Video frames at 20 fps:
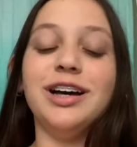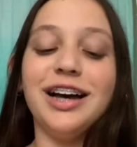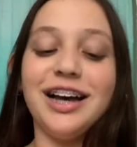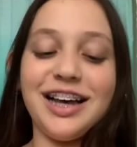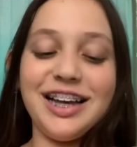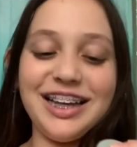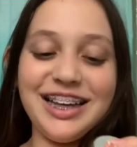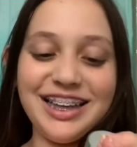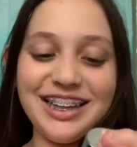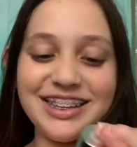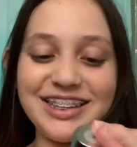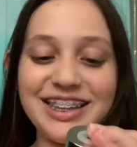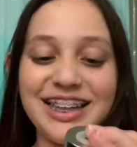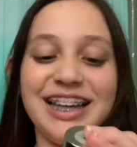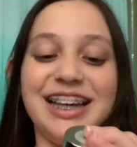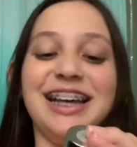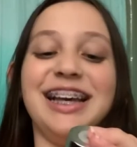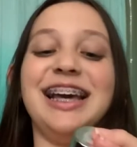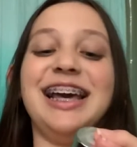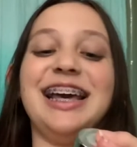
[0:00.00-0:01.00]

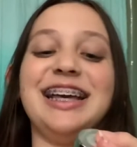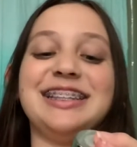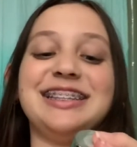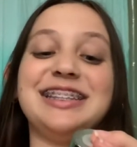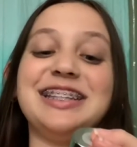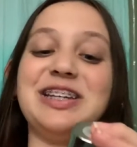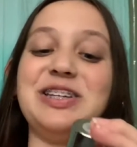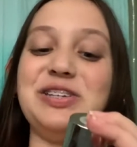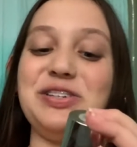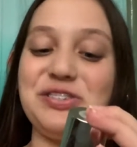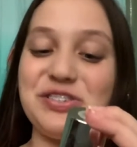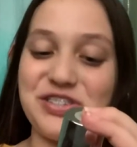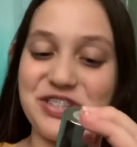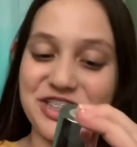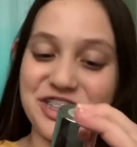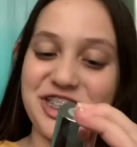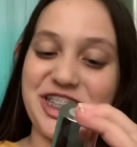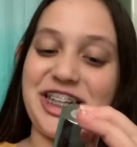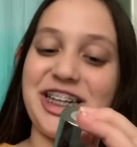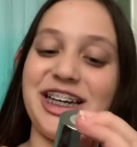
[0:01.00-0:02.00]
it's the
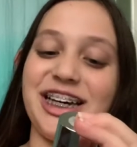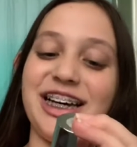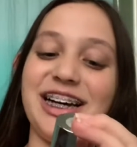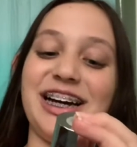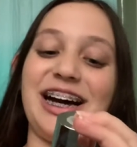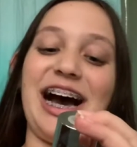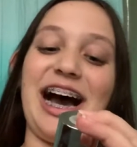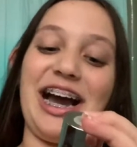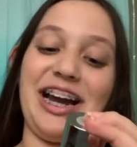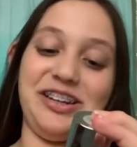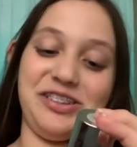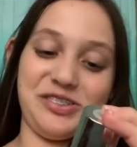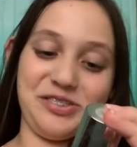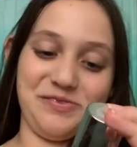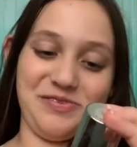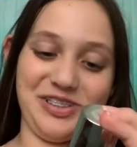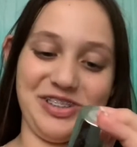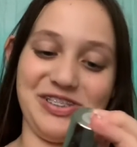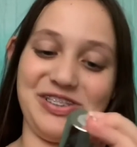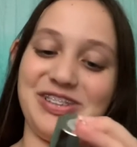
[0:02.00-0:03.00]
Neutrogena Hydro
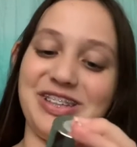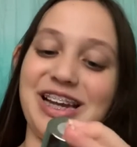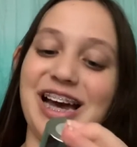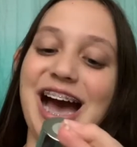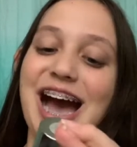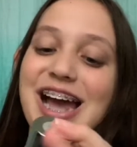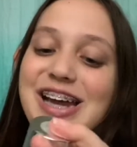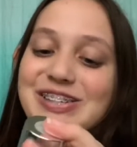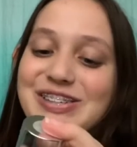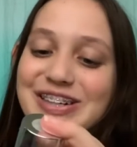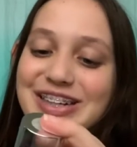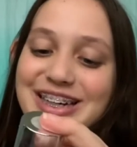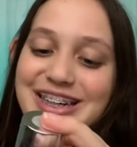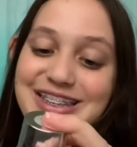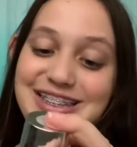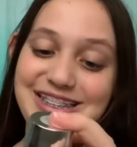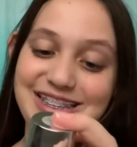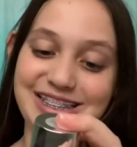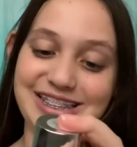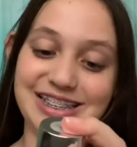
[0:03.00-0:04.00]
Boost Hydrating
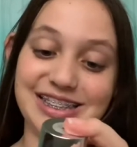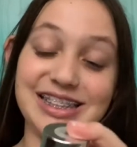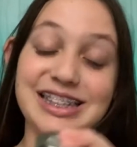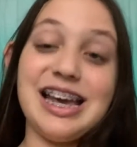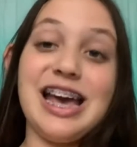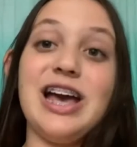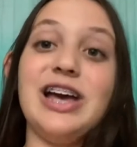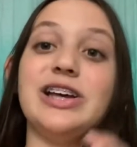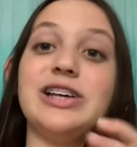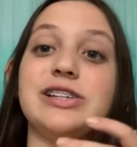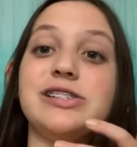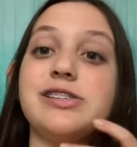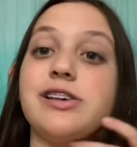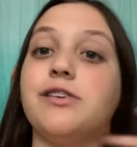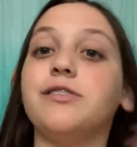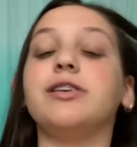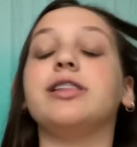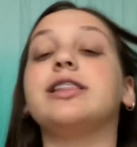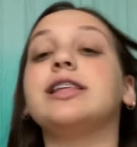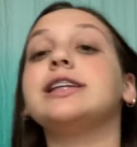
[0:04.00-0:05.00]
Tint.
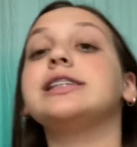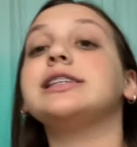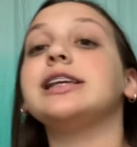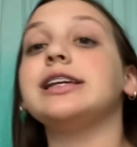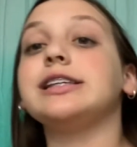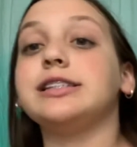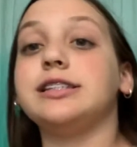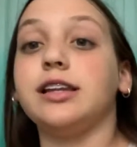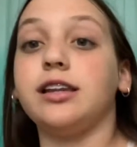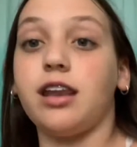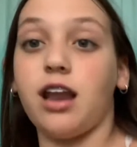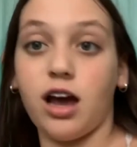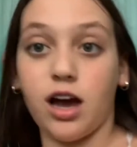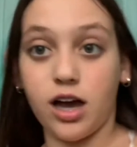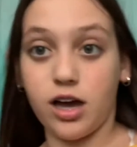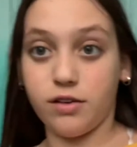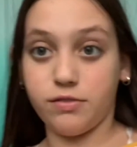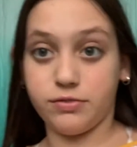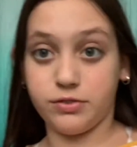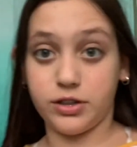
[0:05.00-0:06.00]
So this is
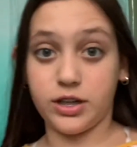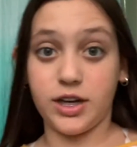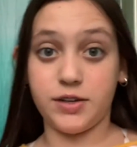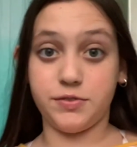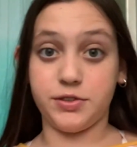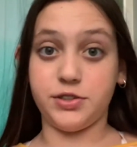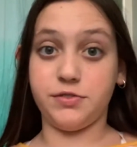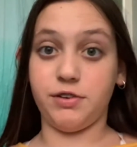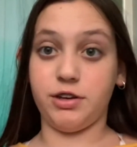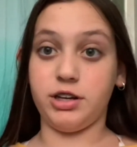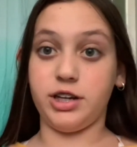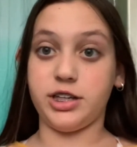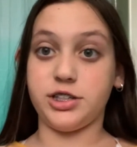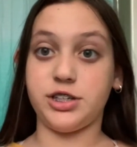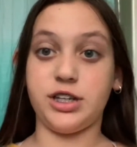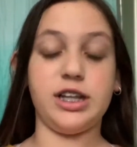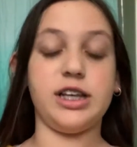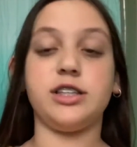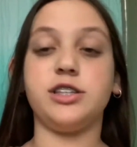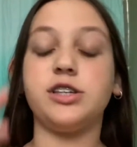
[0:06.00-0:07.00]
not a full coverage foundation. It's